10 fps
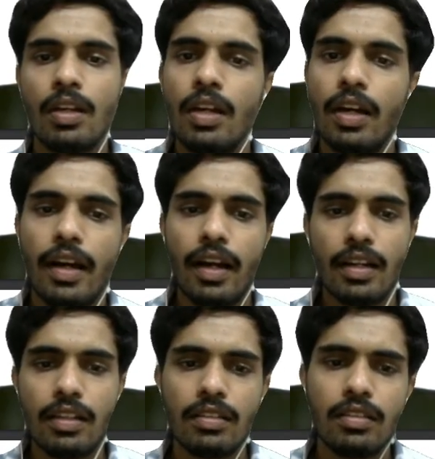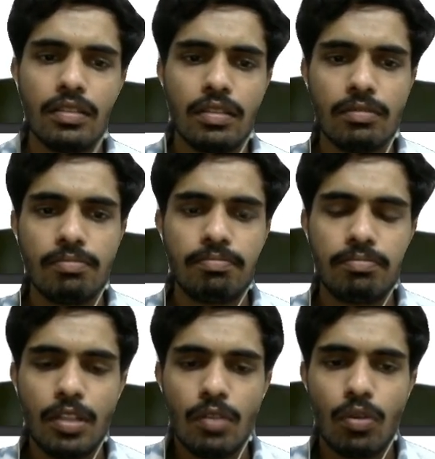and
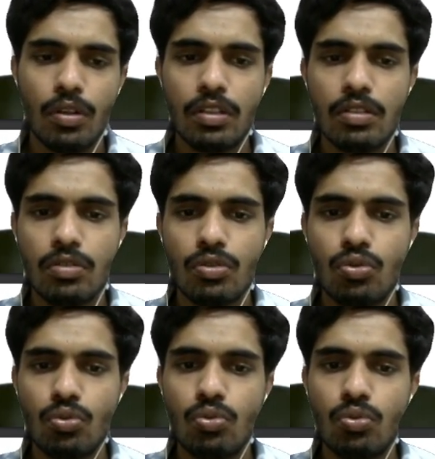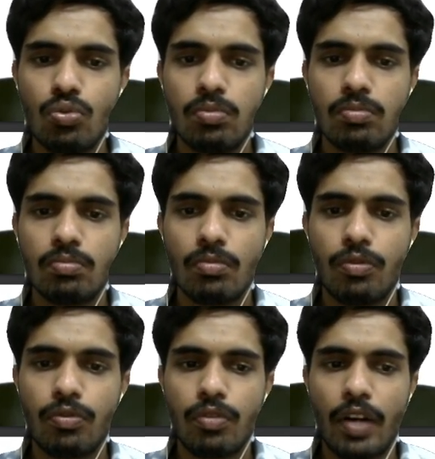they want us to
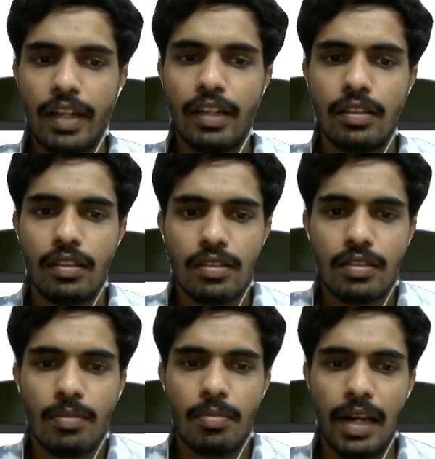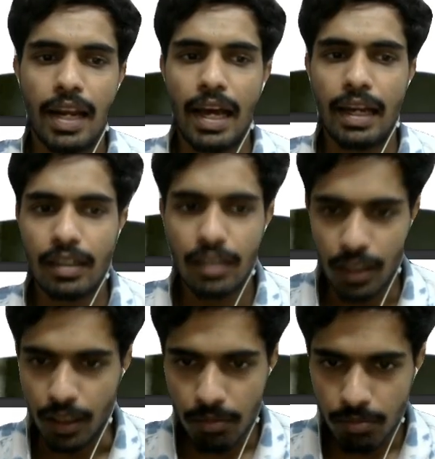find the
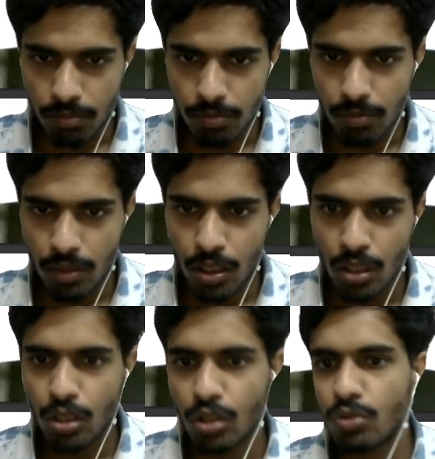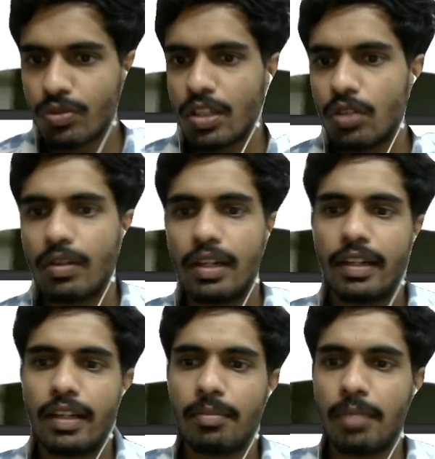similarity using
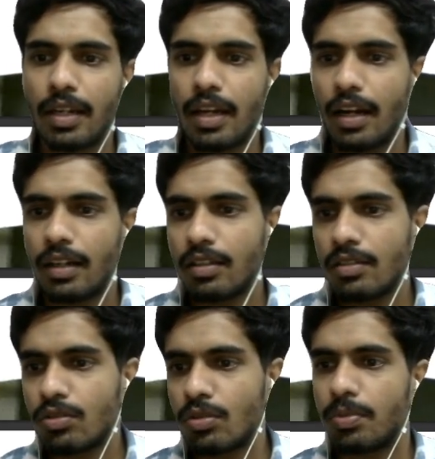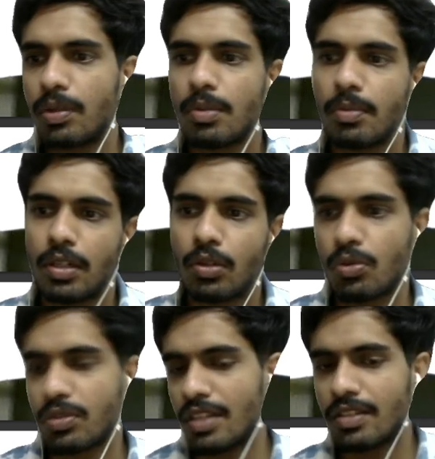Euclidean Manhattan supremum and
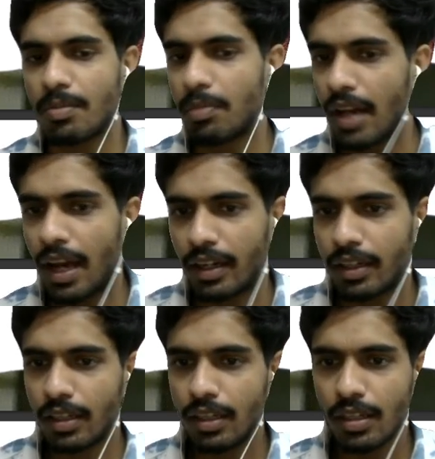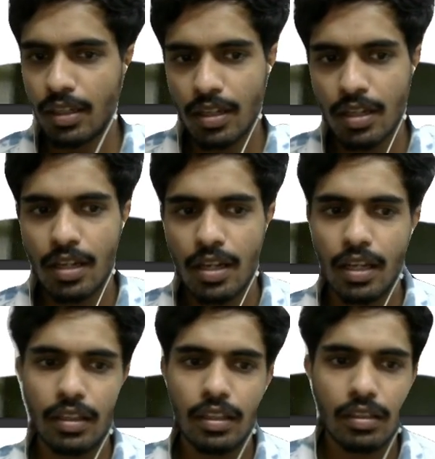cosine similarity,
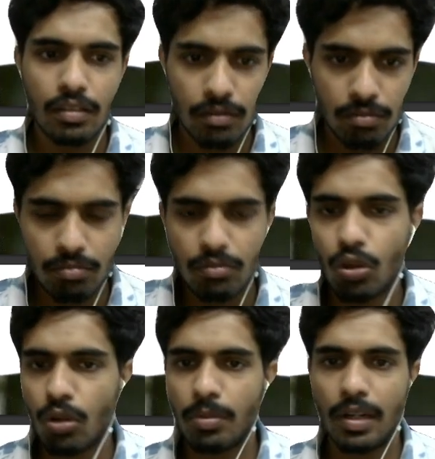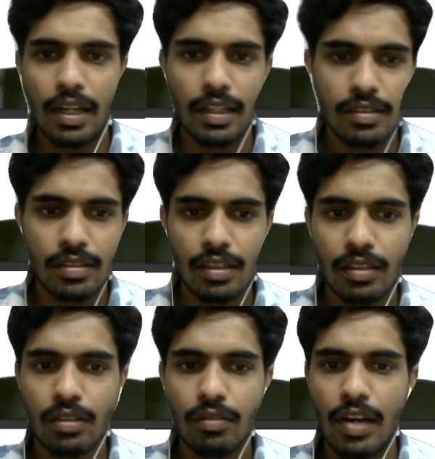and then
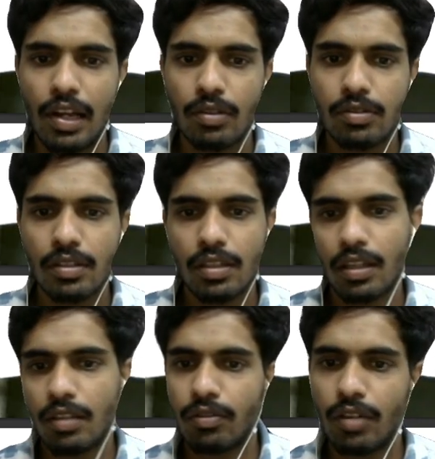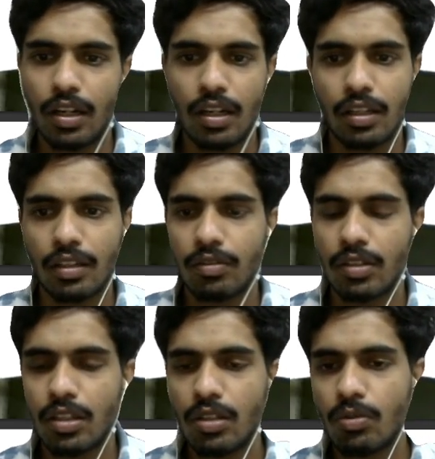normalizing the values and again finding it
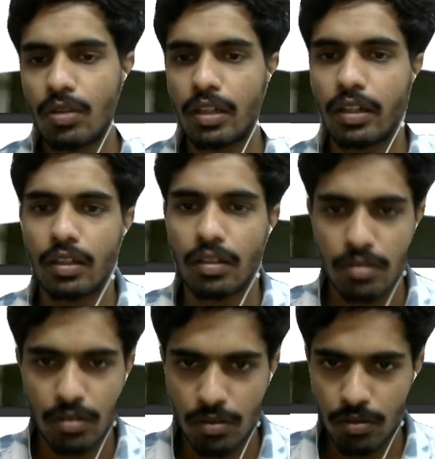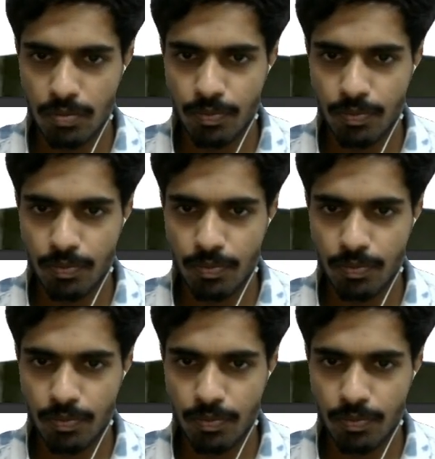with the Euclidean distance.